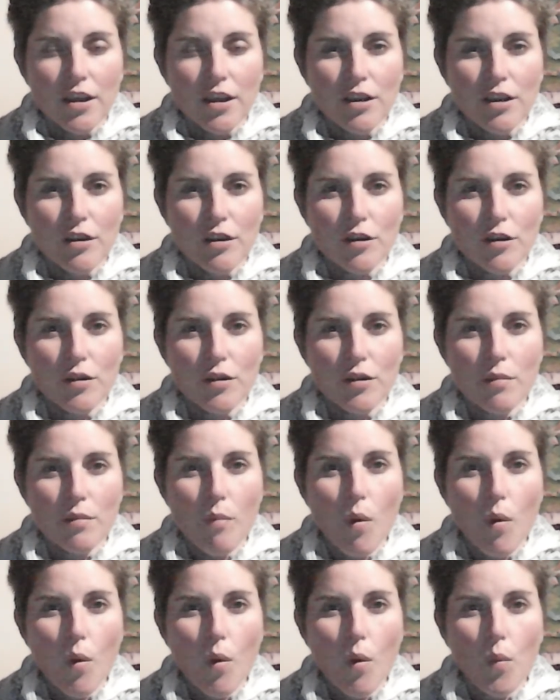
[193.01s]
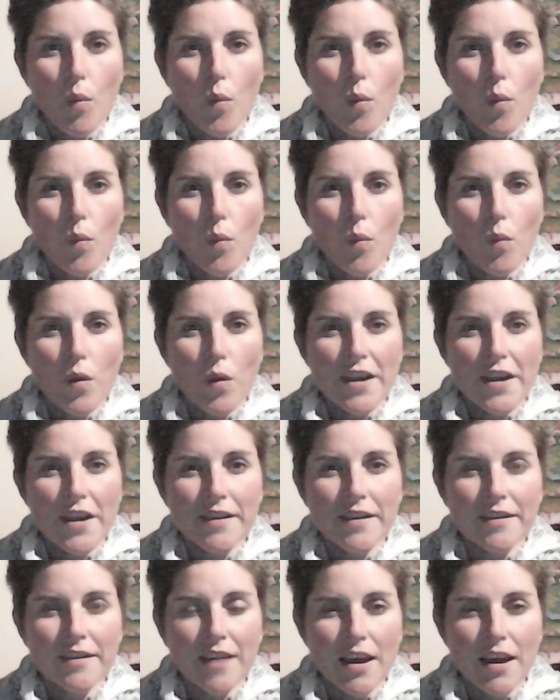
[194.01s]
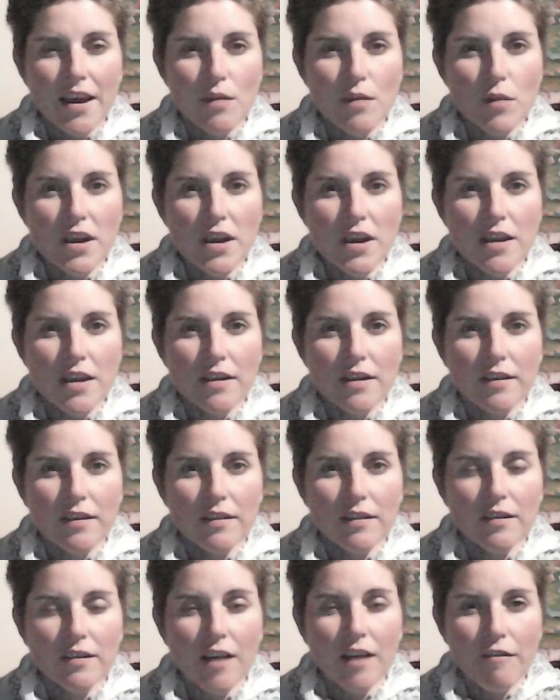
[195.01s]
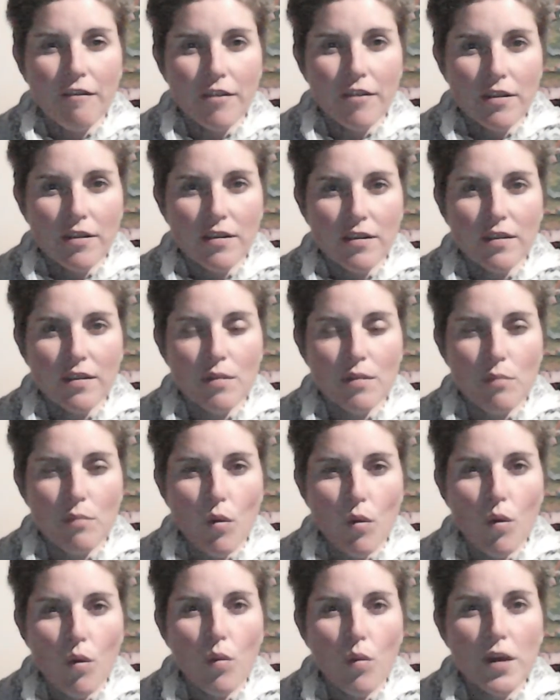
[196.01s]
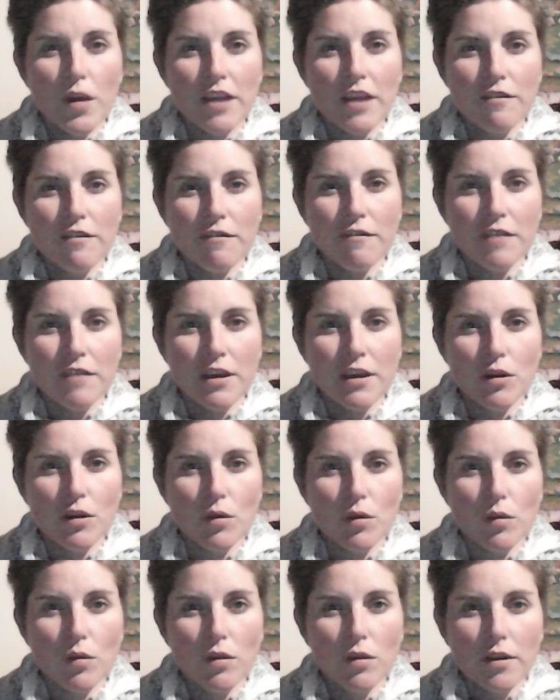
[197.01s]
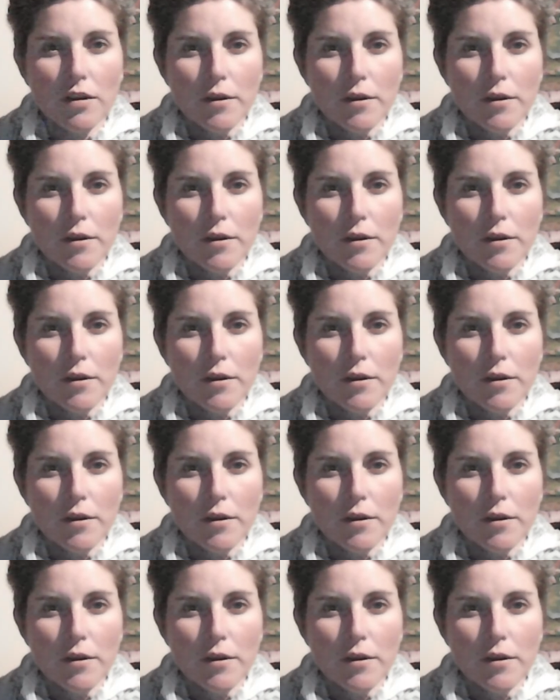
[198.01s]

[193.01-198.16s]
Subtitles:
You know, the more we say we suffered, the more we feel